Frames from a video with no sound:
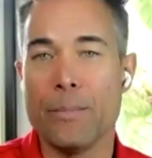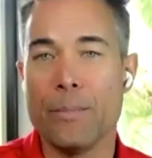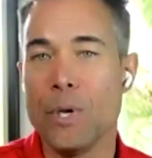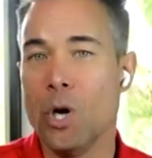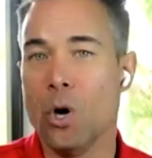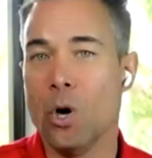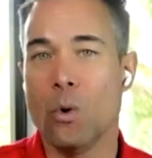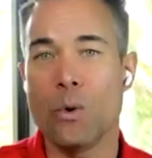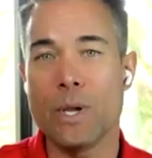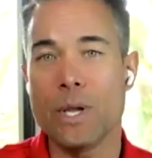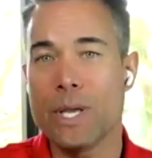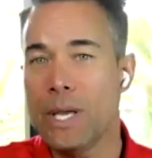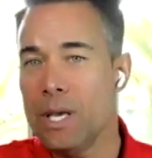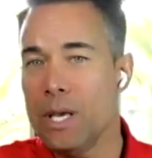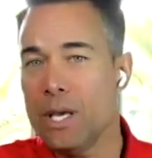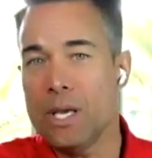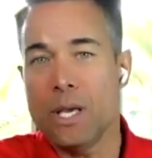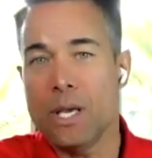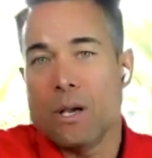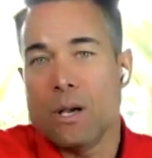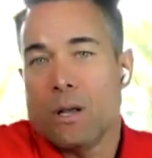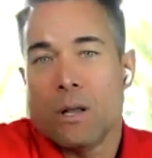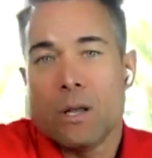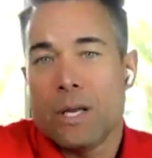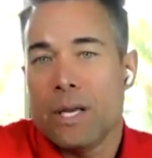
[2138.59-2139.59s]
You know,
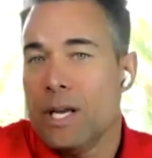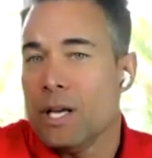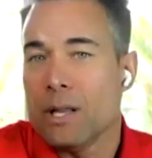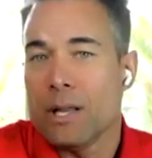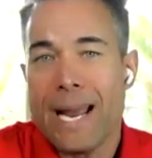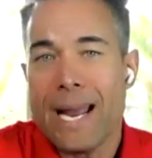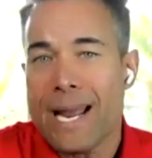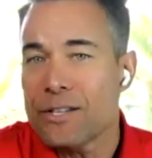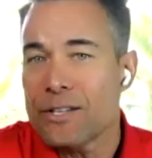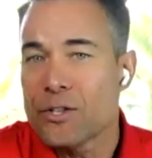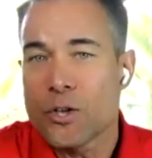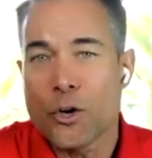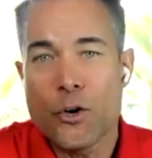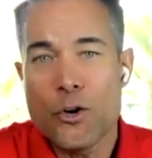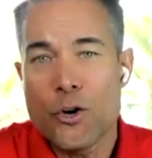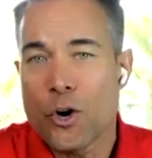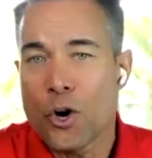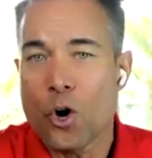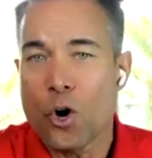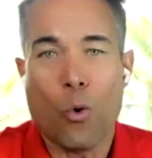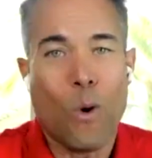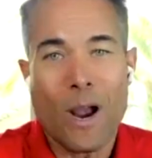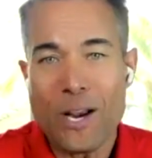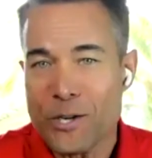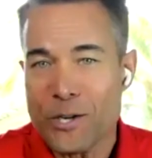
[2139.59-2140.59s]
he'll answer your
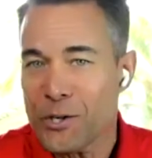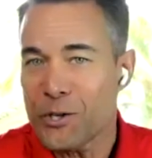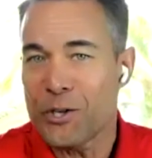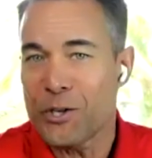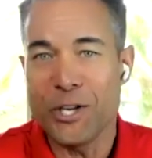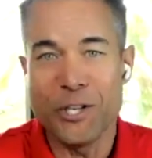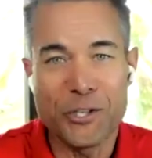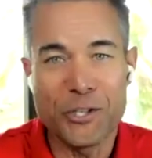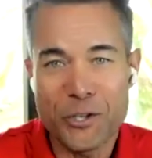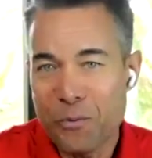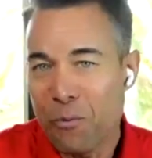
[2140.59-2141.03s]
questions.